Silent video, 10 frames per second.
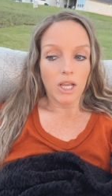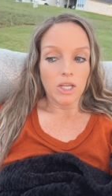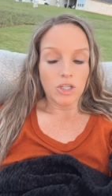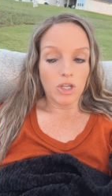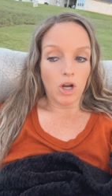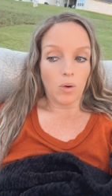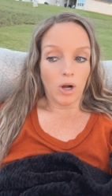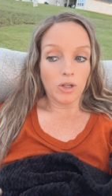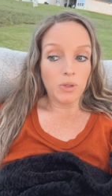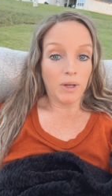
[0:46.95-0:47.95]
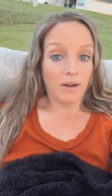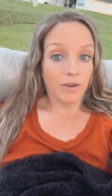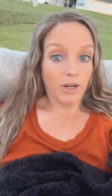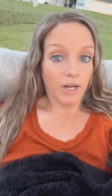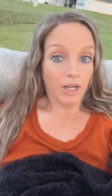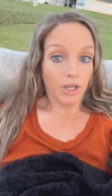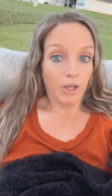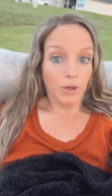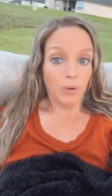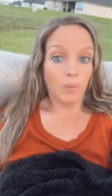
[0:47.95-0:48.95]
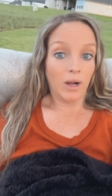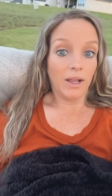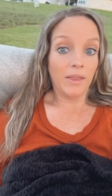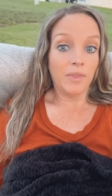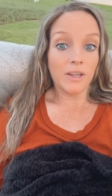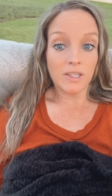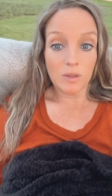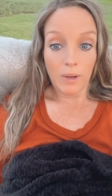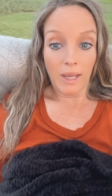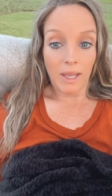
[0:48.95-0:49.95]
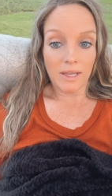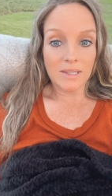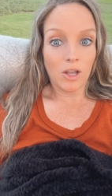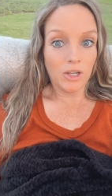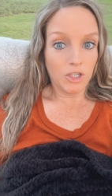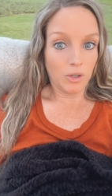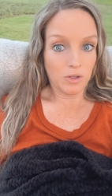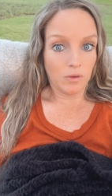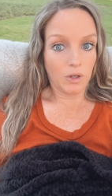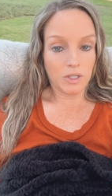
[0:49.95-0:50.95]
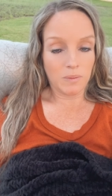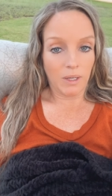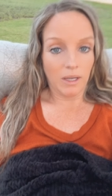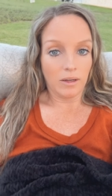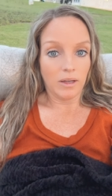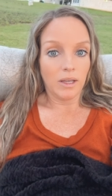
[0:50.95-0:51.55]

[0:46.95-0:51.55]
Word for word: So I'll do whatever you want in this way as long as you don't divorce me.